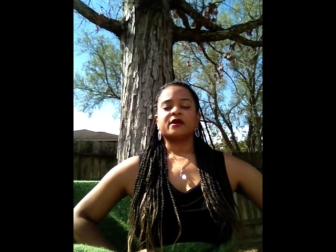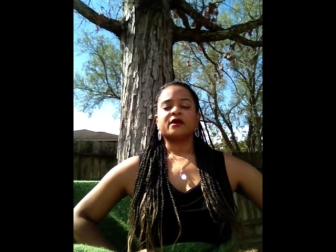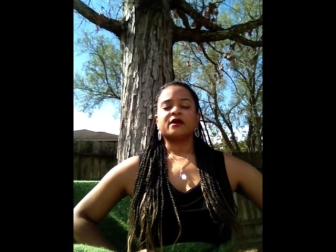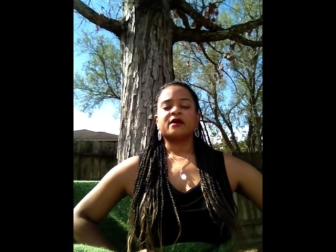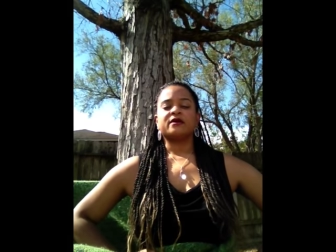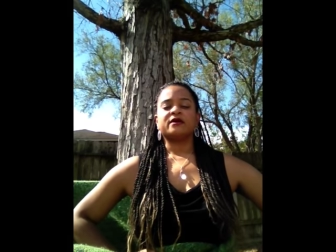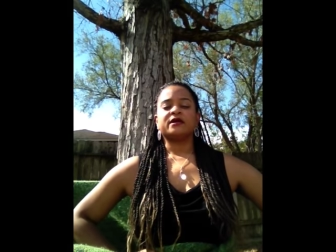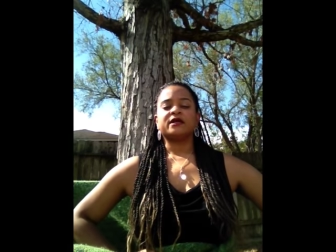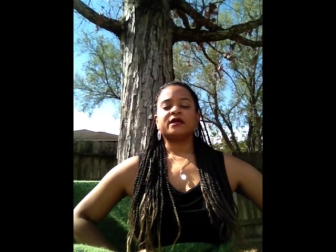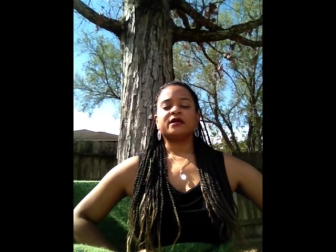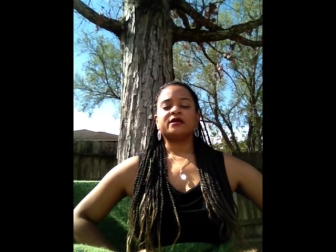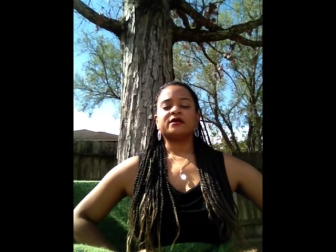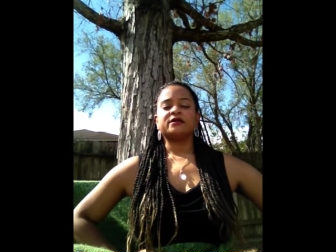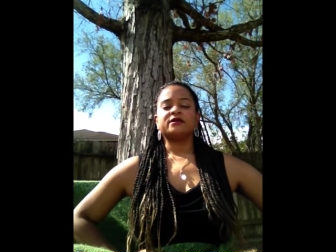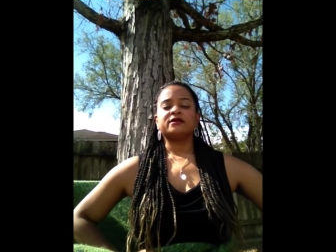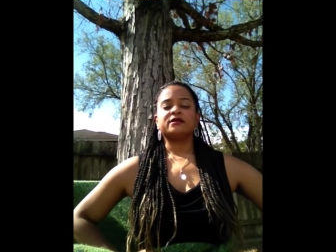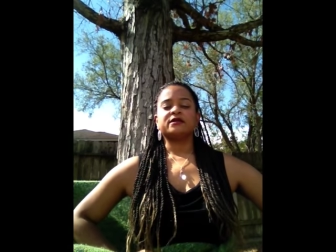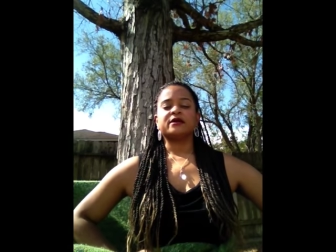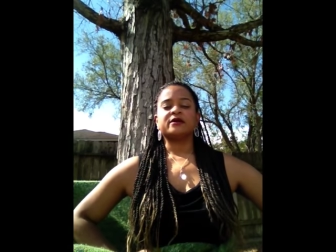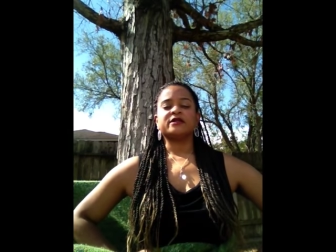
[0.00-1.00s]
our
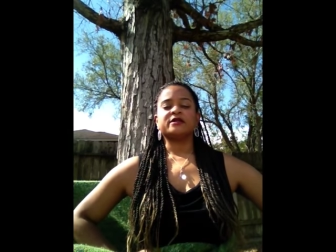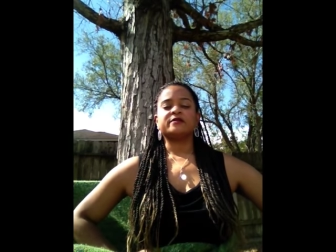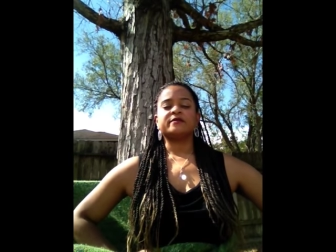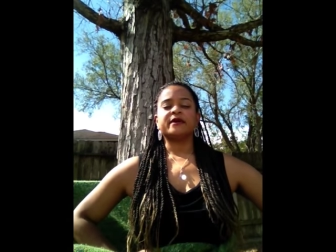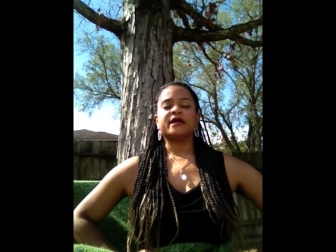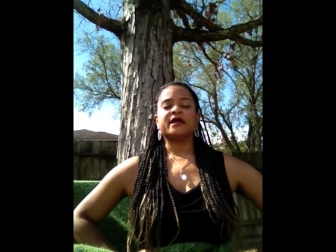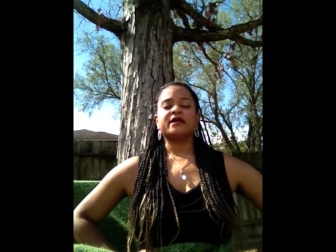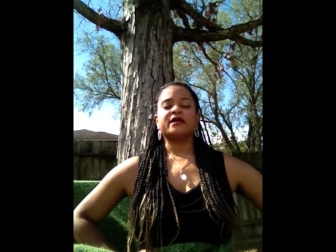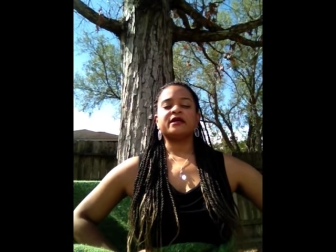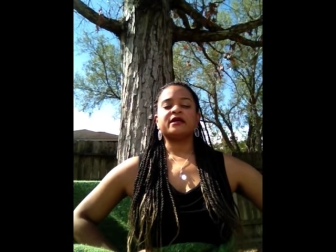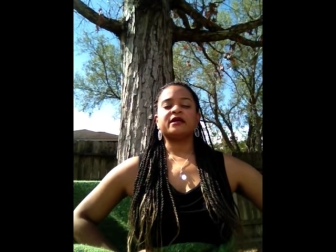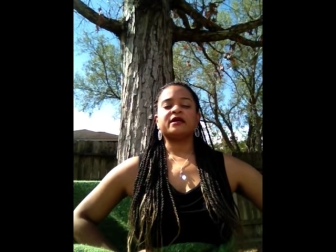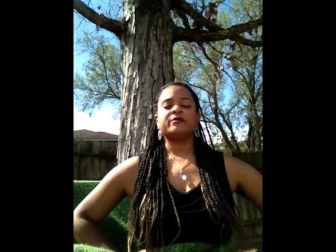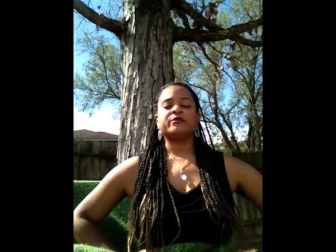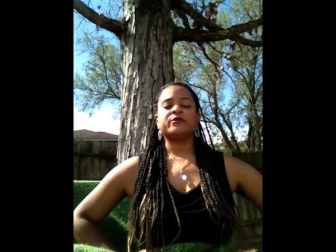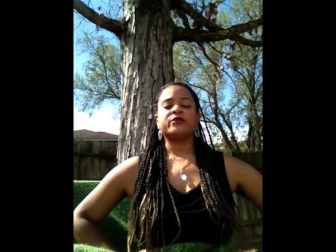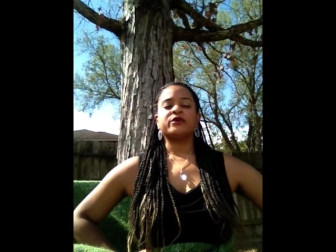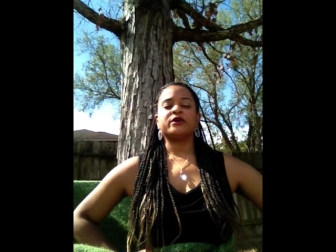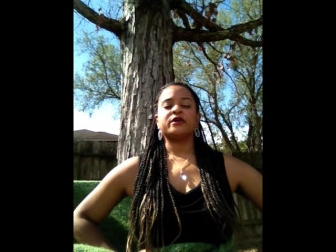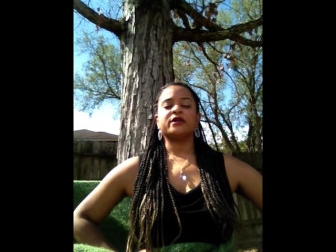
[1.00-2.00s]
lungs are expanding and
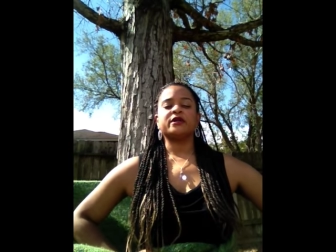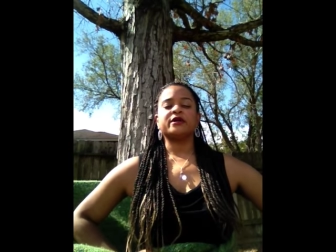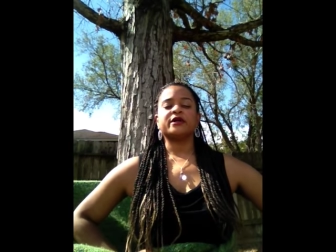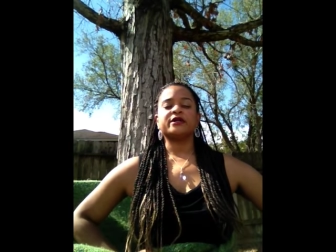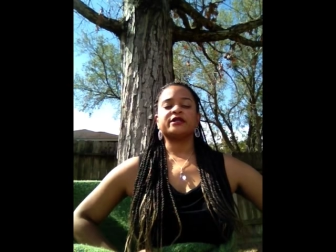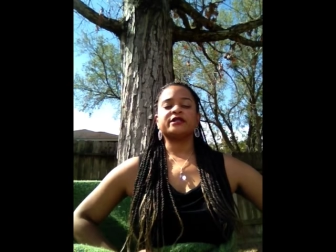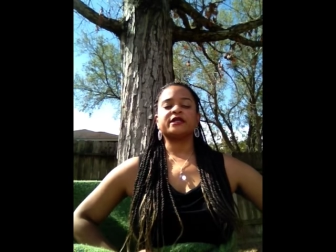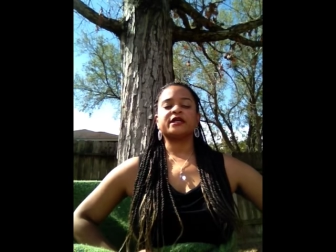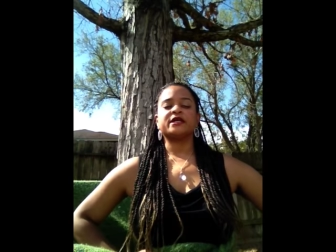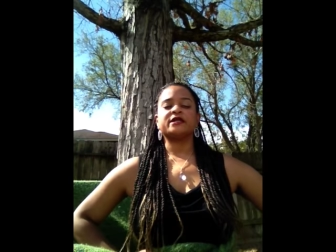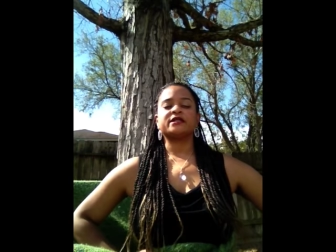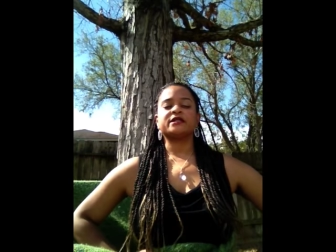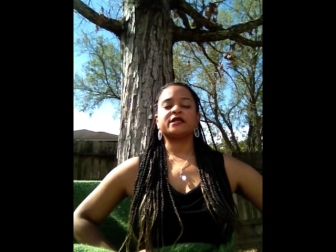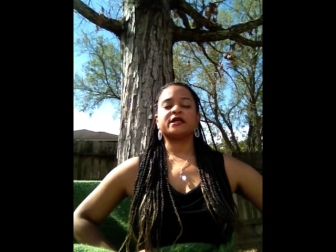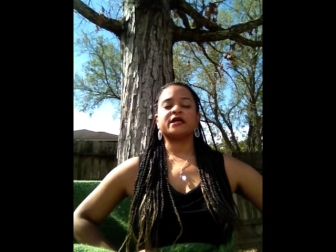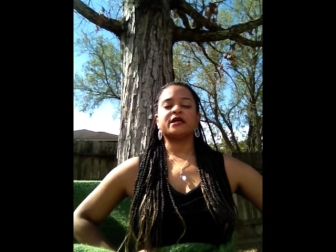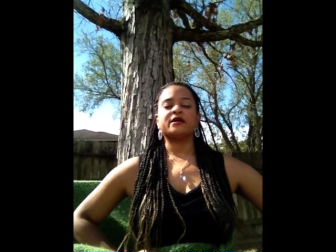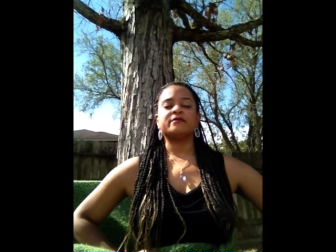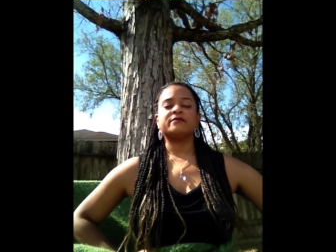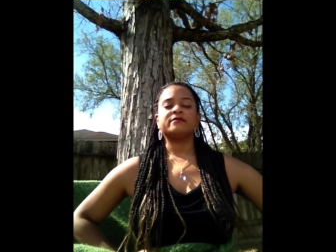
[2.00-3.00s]
pulling our chest
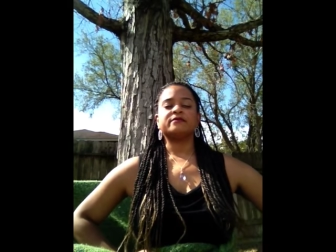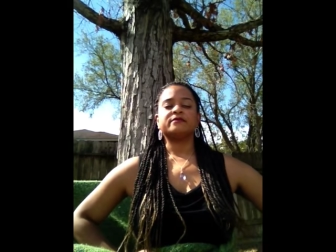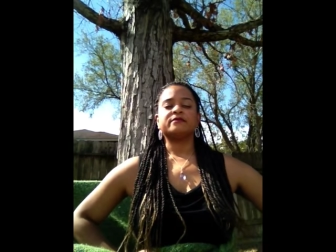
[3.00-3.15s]
up,